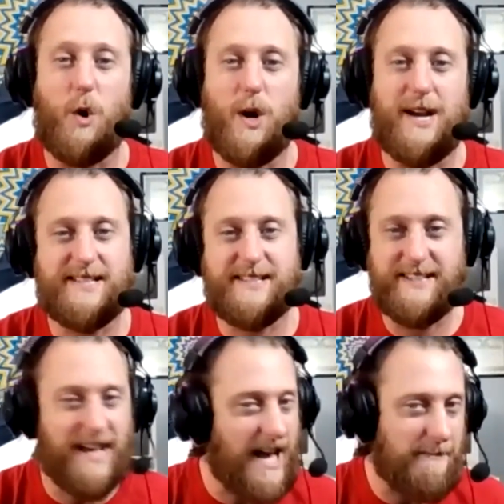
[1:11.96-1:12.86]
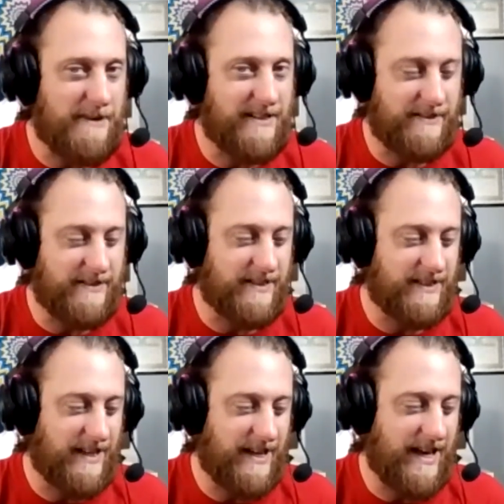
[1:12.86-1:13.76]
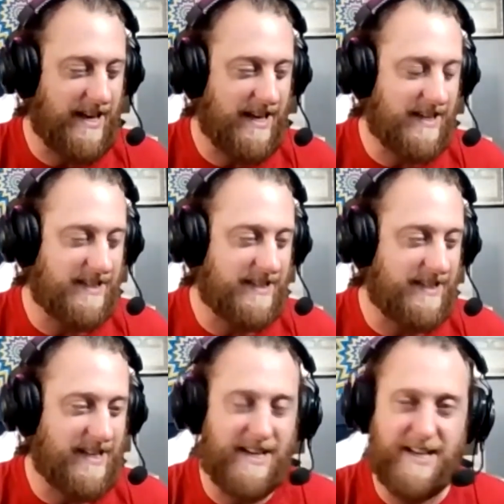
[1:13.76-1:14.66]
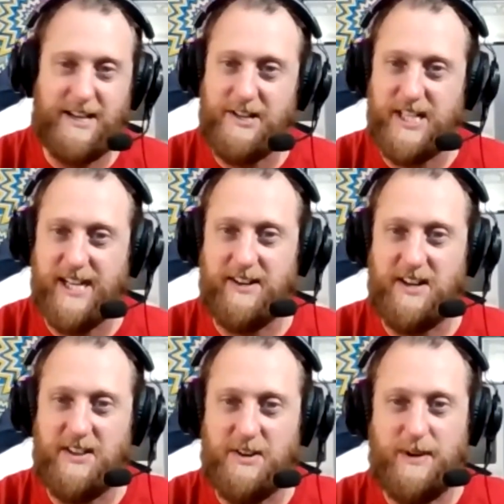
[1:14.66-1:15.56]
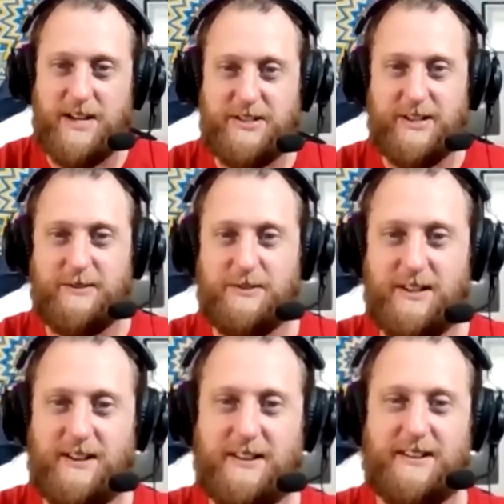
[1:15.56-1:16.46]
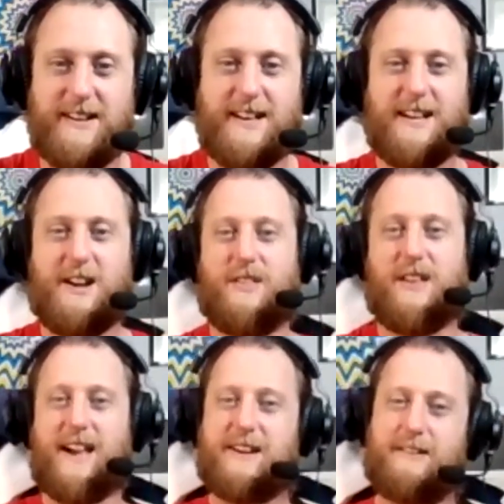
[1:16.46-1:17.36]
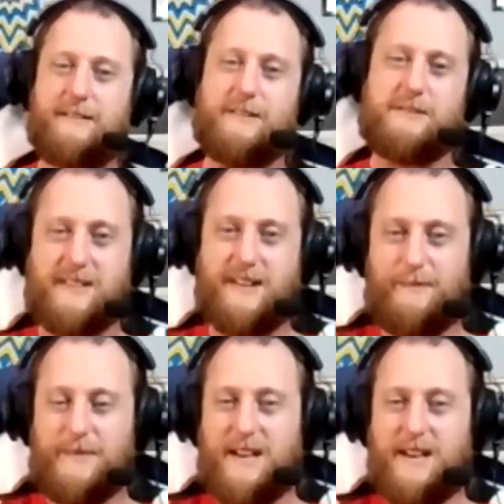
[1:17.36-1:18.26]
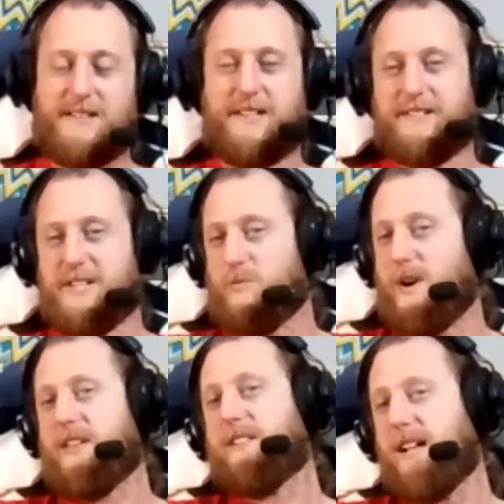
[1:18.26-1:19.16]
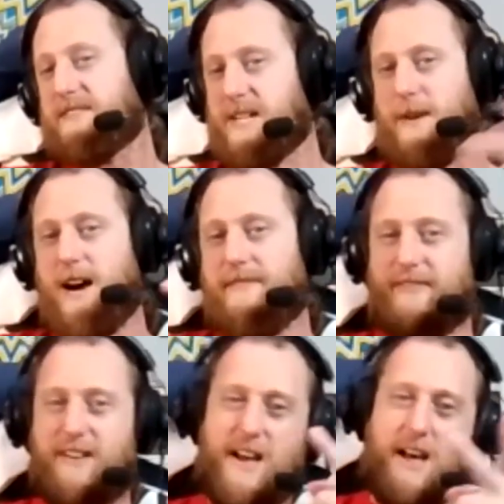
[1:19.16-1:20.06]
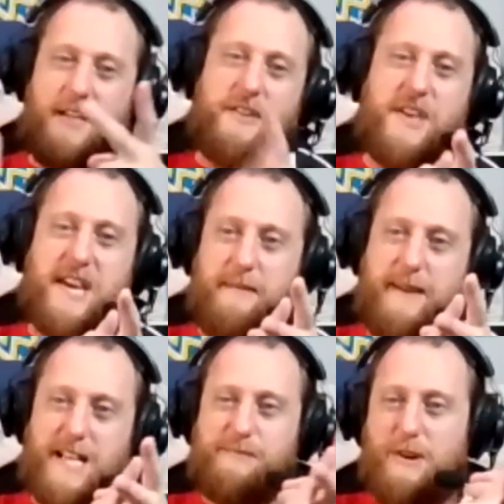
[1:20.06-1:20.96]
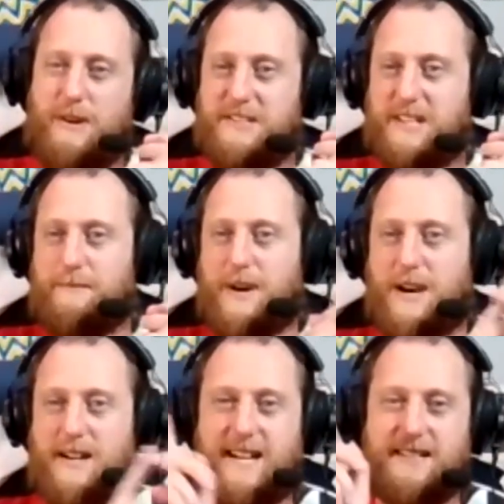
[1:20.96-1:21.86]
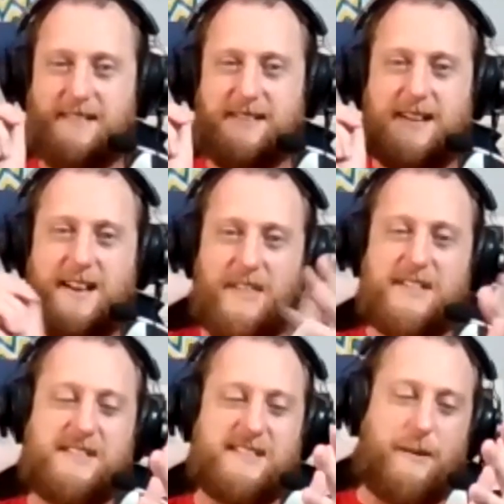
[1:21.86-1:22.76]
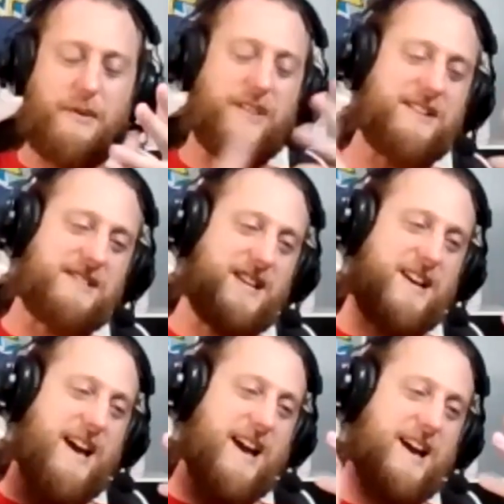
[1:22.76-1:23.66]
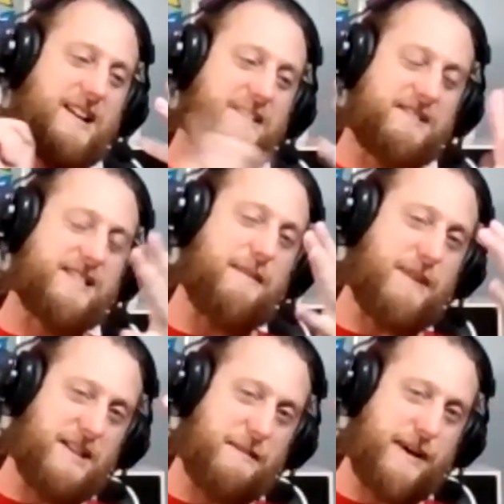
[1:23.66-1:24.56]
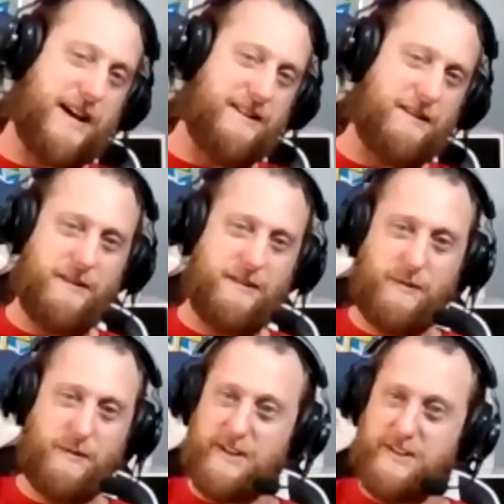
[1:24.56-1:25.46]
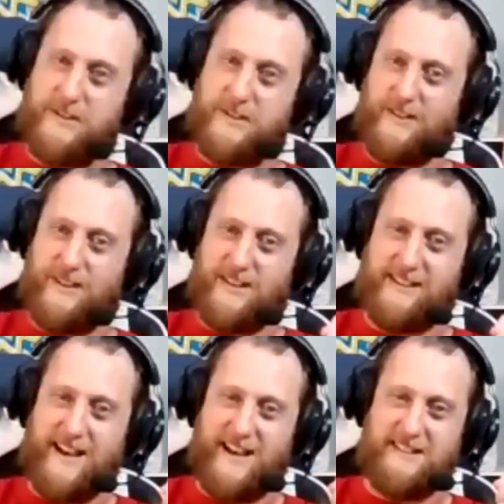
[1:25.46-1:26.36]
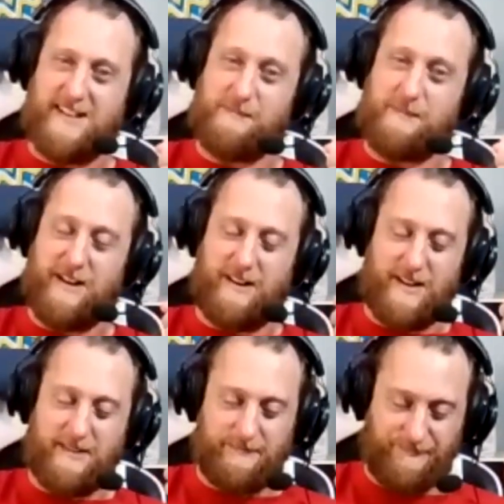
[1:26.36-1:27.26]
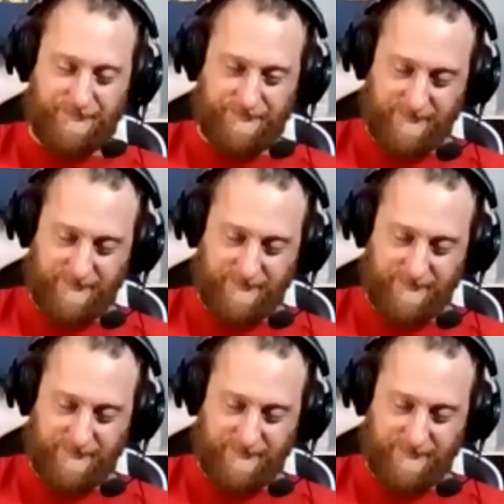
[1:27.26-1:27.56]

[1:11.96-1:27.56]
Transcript: Rusty Diamond. And uh, you can check out other great shows on here that I co host such as When the Gloves Come Off, the Thinking Man's Pro Wrestling Podcast. This is It with Lizzie and Say by the Ben, which this guest has been on.